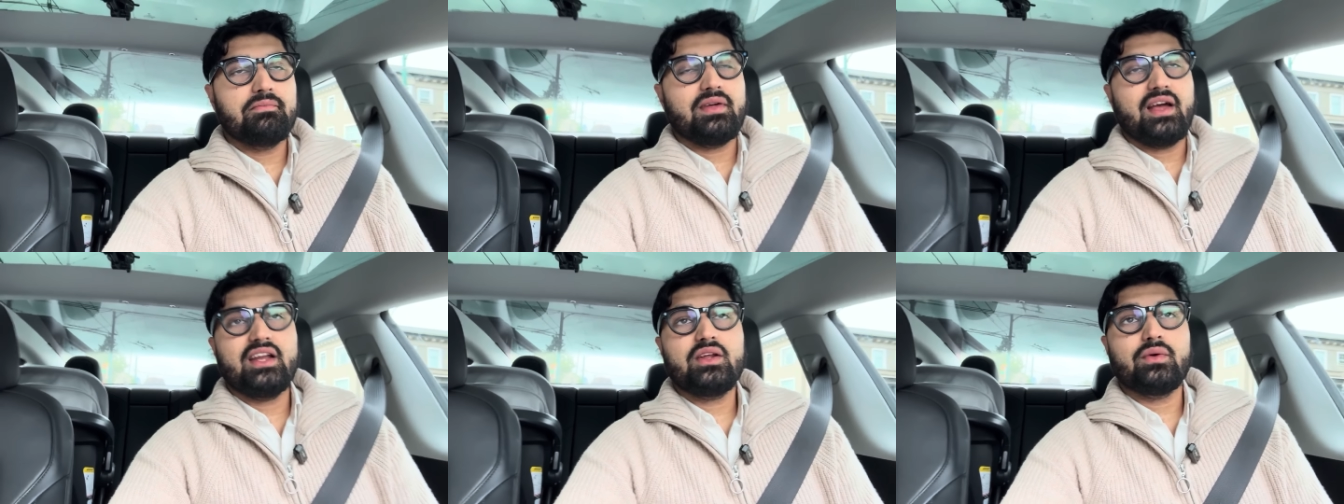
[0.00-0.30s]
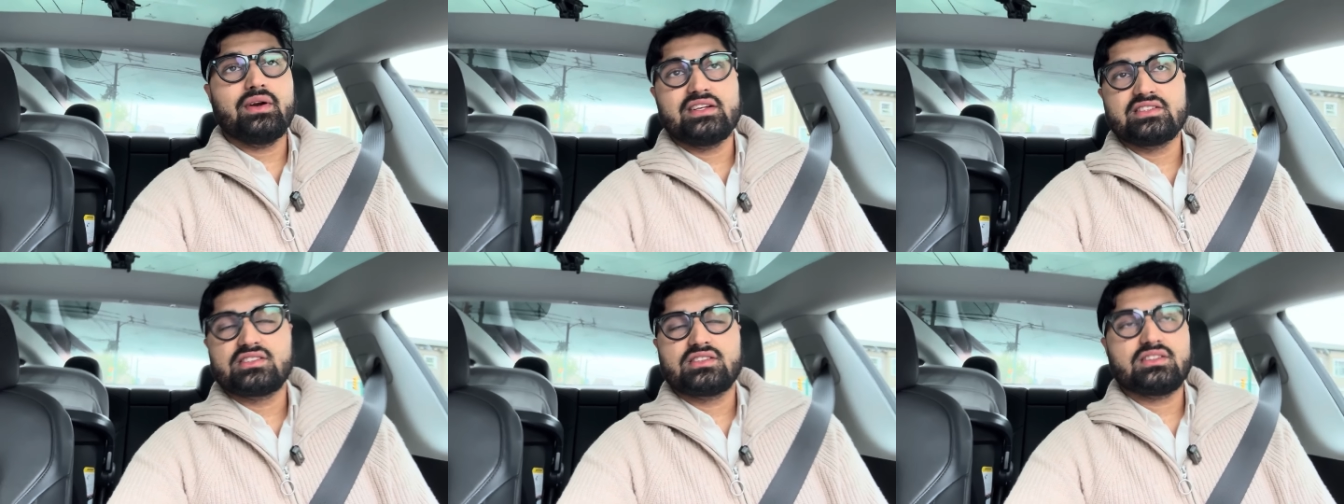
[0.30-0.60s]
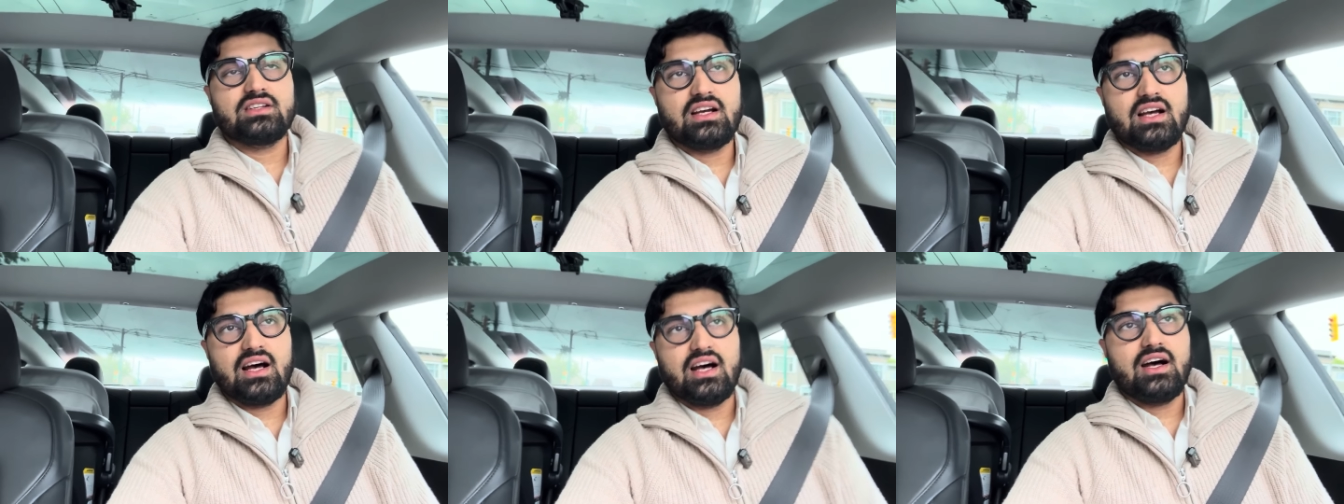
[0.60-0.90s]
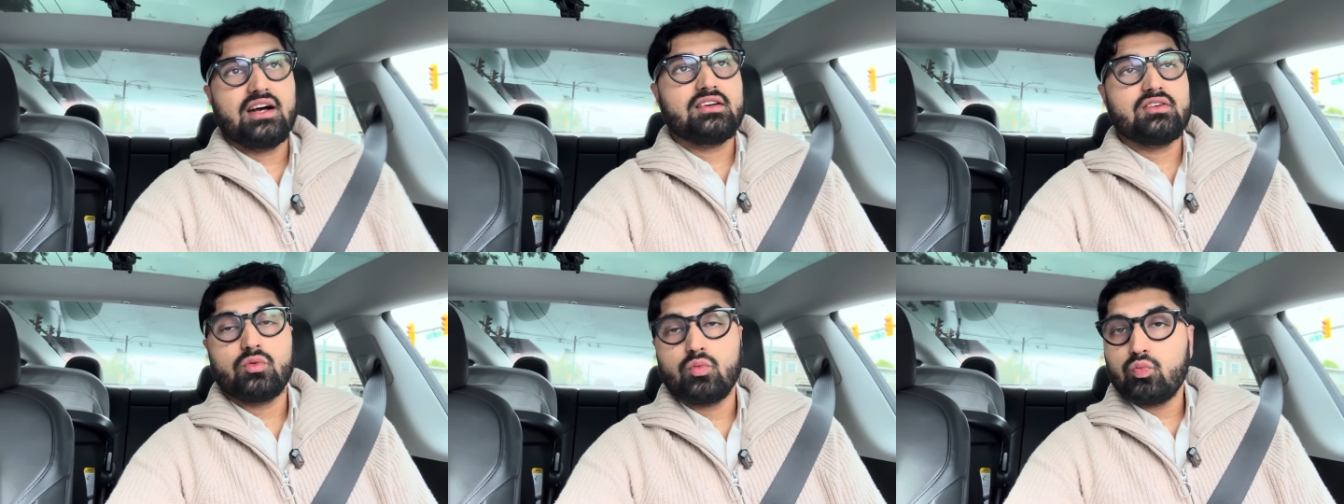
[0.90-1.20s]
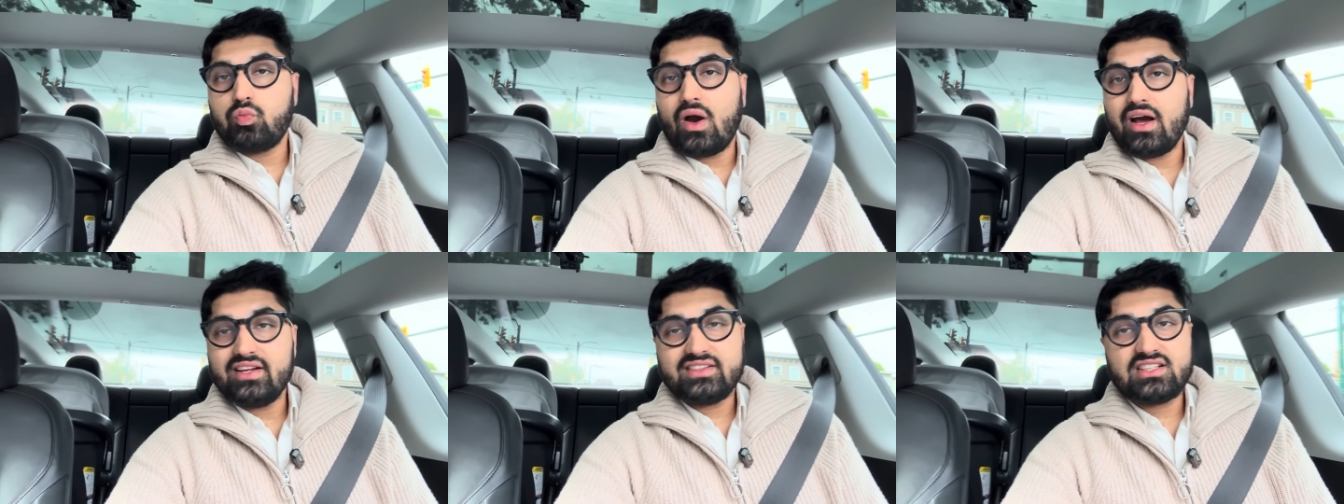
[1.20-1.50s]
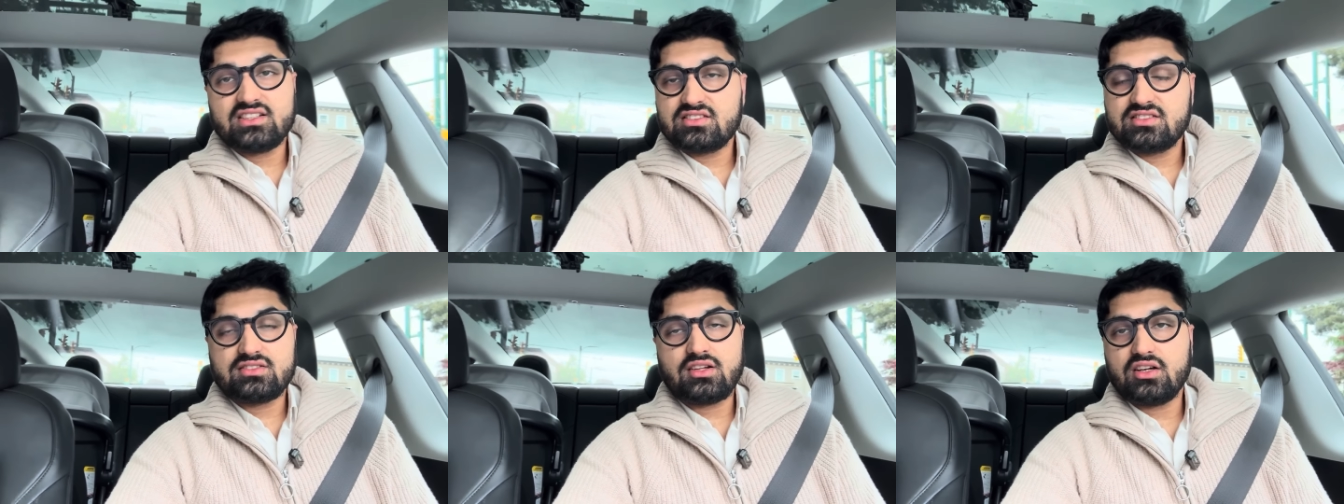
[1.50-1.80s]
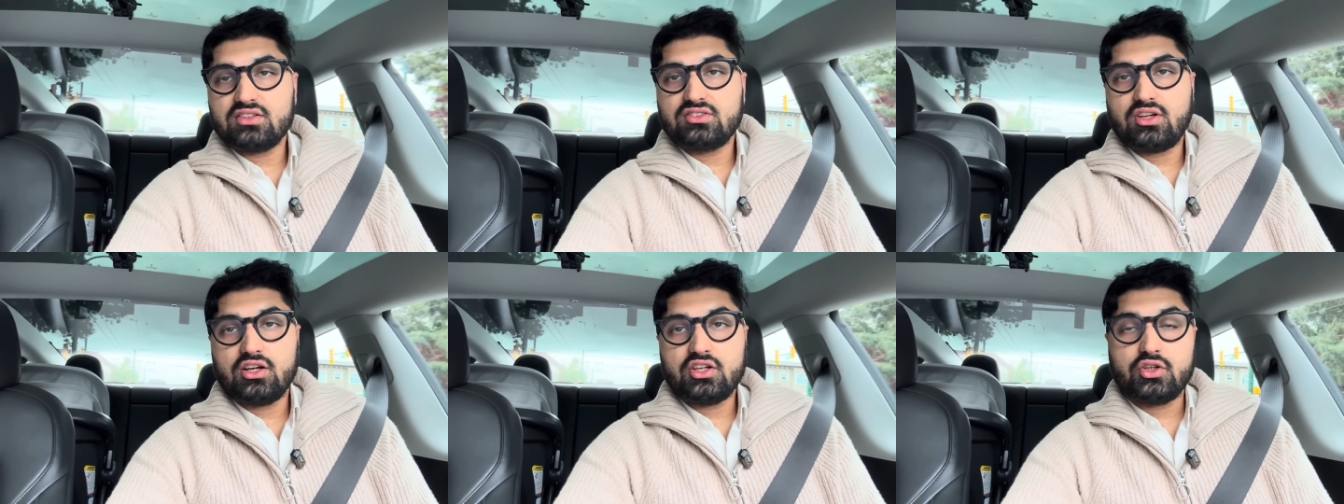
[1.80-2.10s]
Anyways, why did Tesla
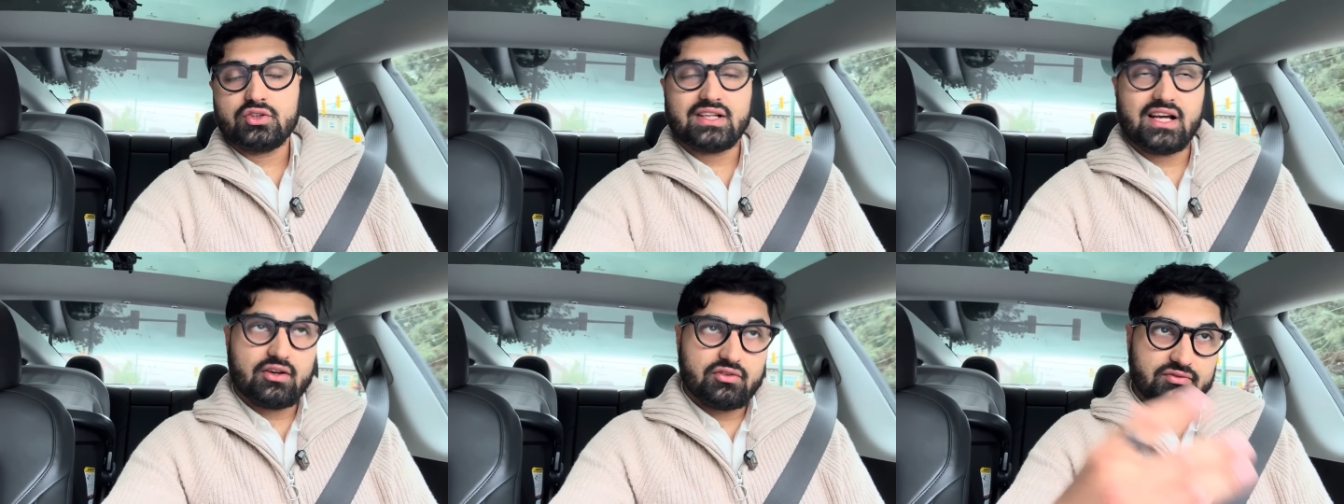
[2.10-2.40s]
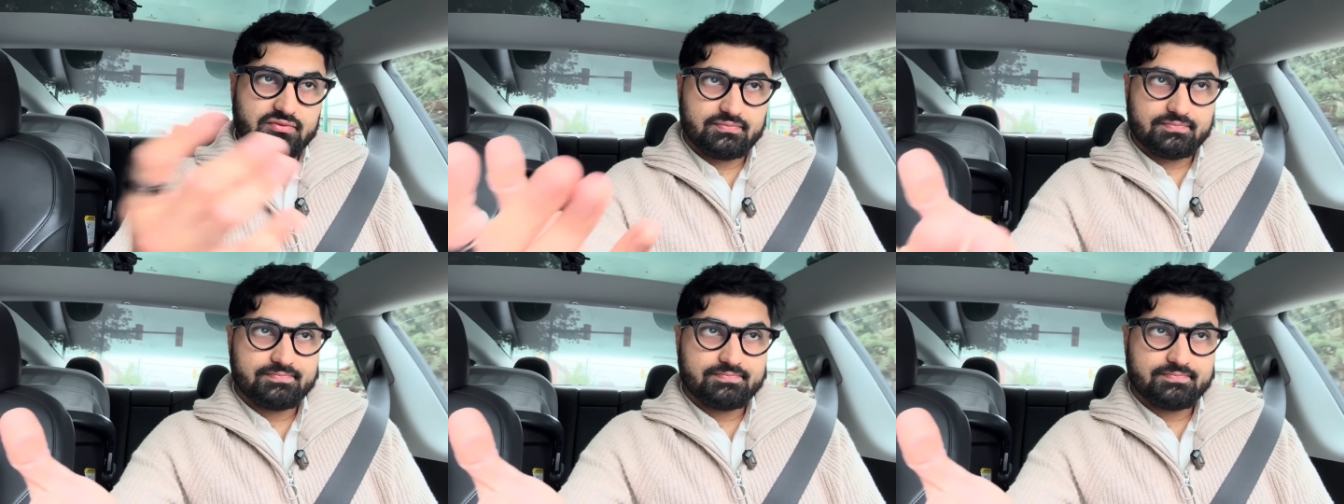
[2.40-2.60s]
stock not go down?